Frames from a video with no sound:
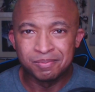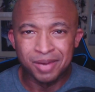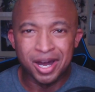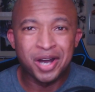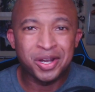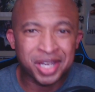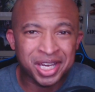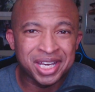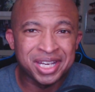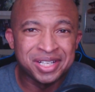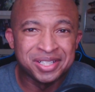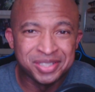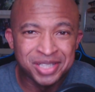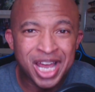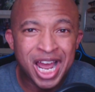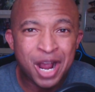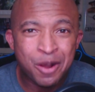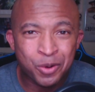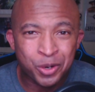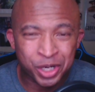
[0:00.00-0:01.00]
Okay,
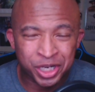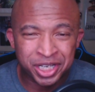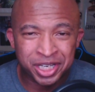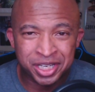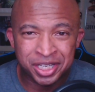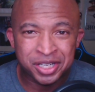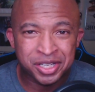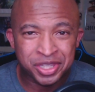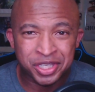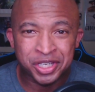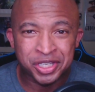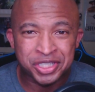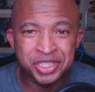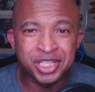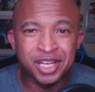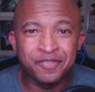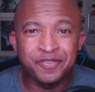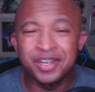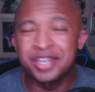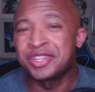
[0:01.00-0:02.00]
now we're going to get into the good
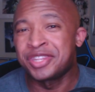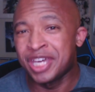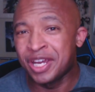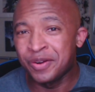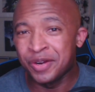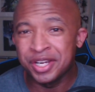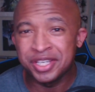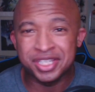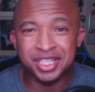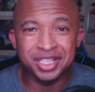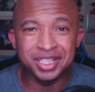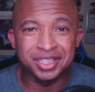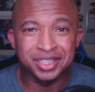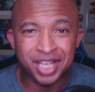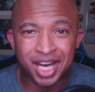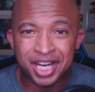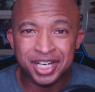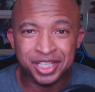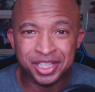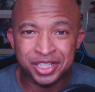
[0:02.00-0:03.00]
stuff, and there is a
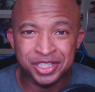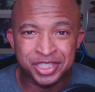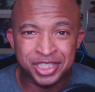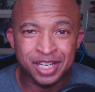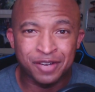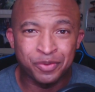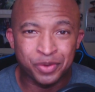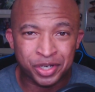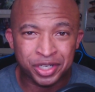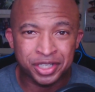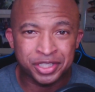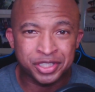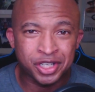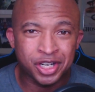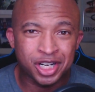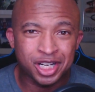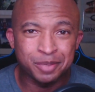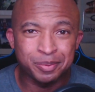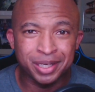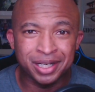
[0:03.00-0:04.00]
lot of good stuff we're going to
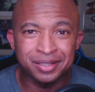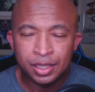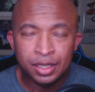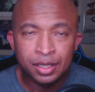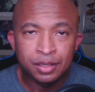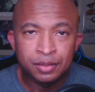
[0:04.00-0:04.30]
talk about.